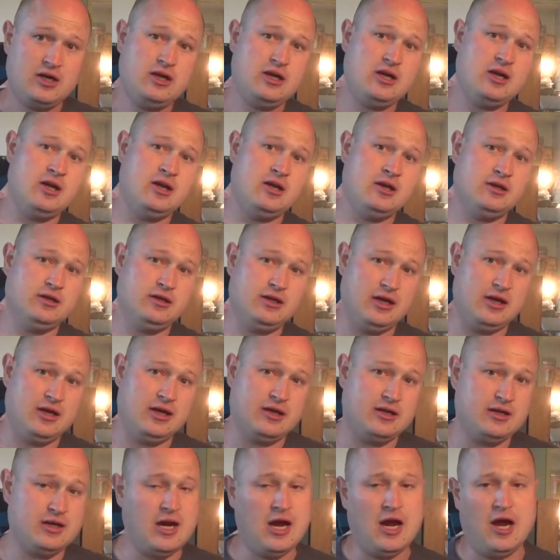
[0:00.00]
in,
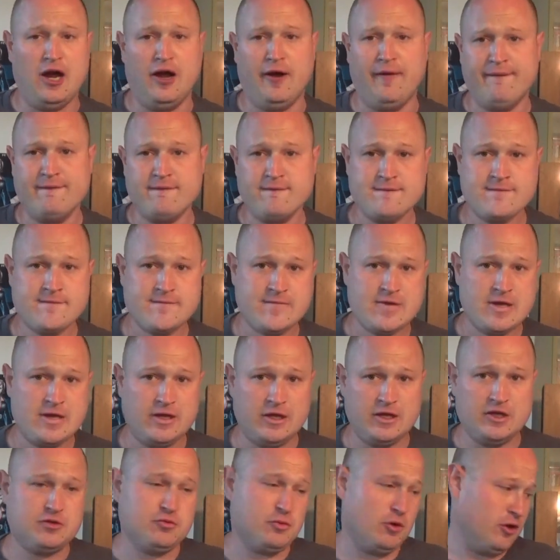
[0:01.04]
and yeah,
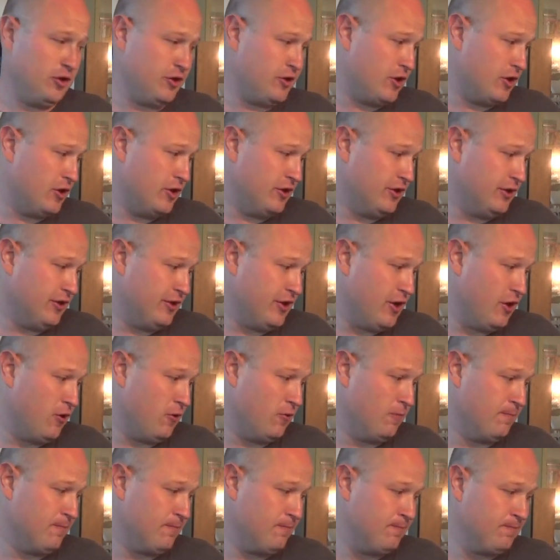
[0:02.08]
he's really good at it though.
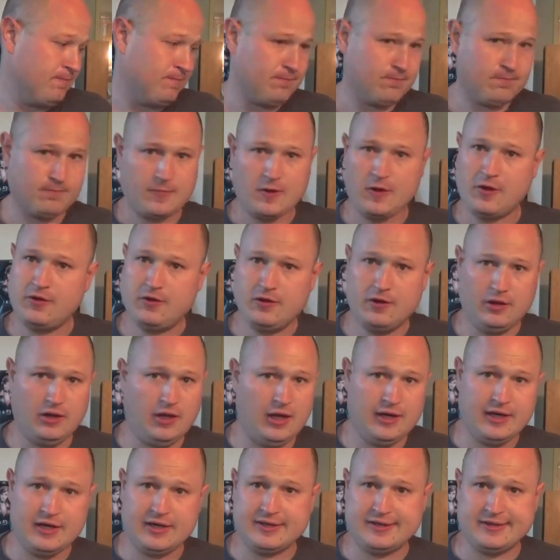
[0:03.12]

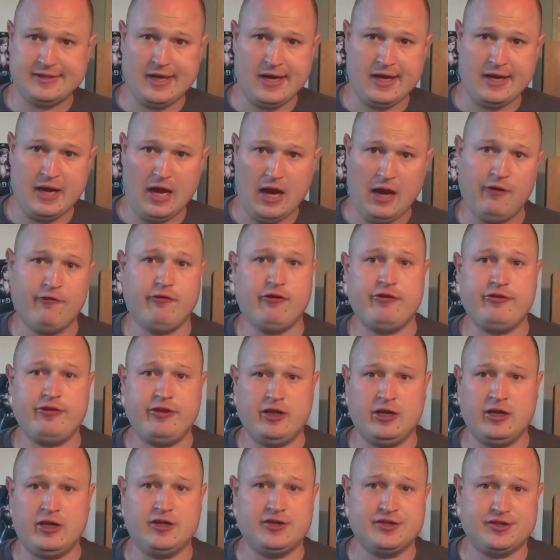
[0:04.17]
Like I said,
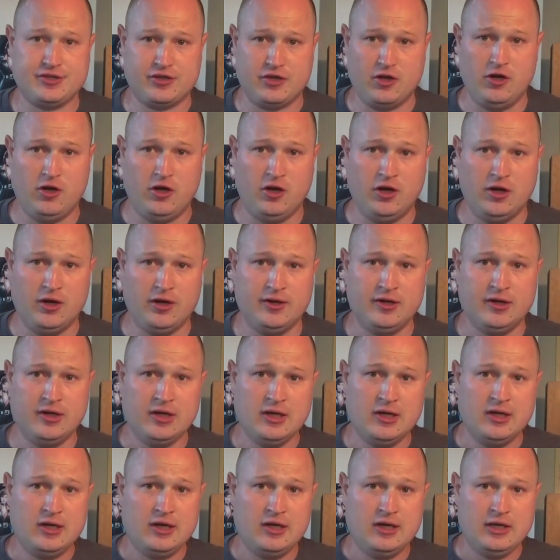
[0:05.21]
everything is good.
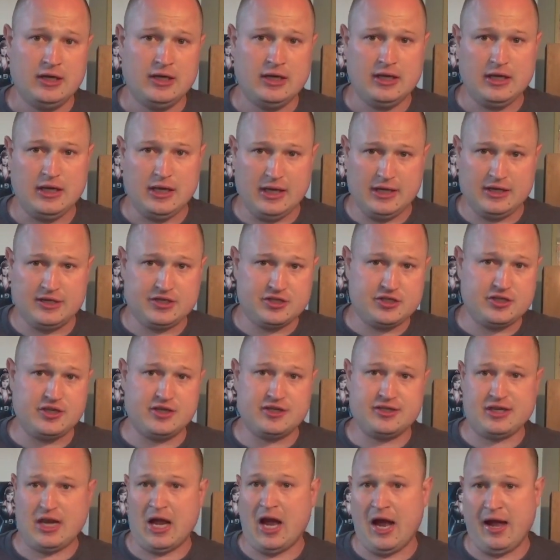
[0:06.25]
It's
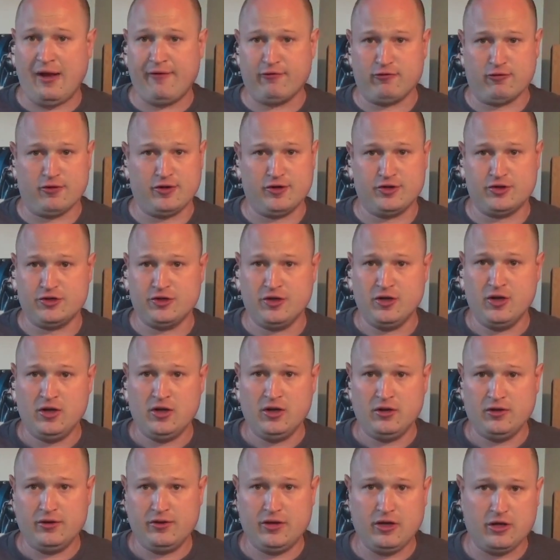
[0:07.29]
just average.
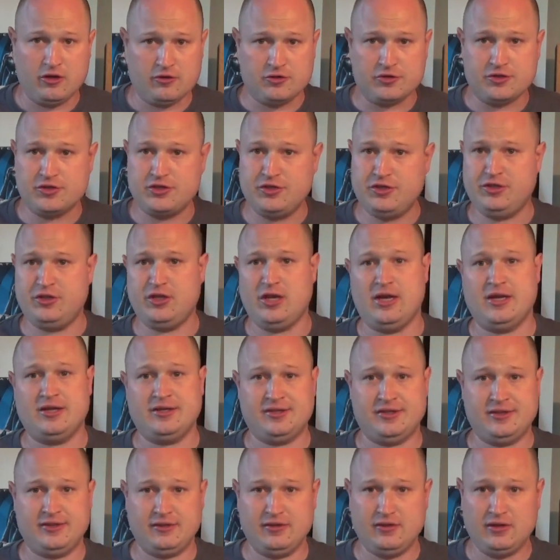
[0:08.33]
There's
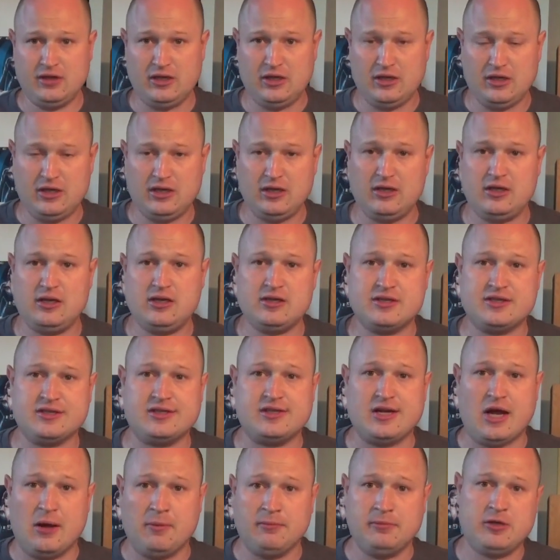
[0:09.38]
just
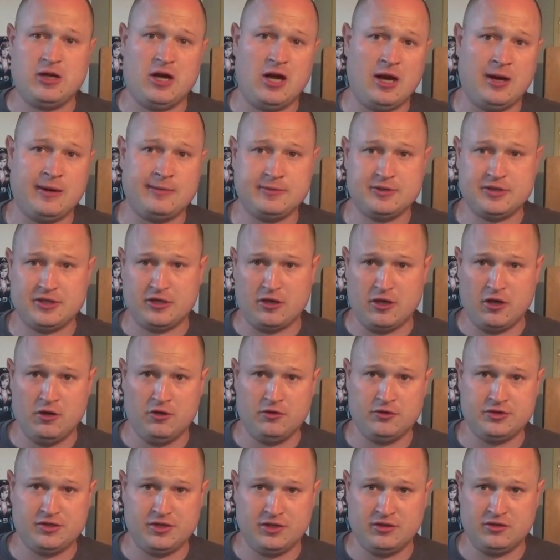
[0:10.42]
sometimes
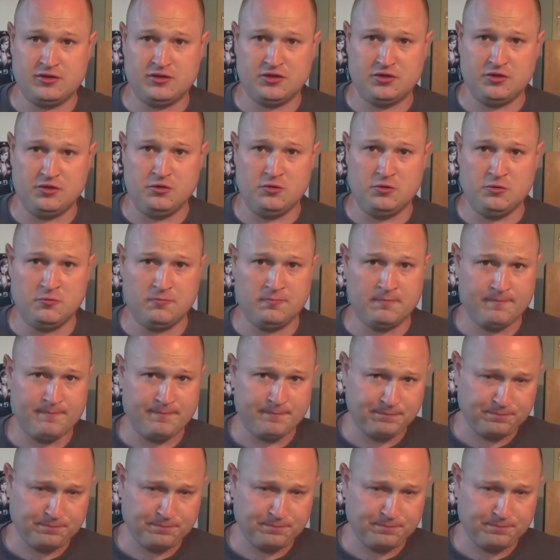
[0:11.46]
goes into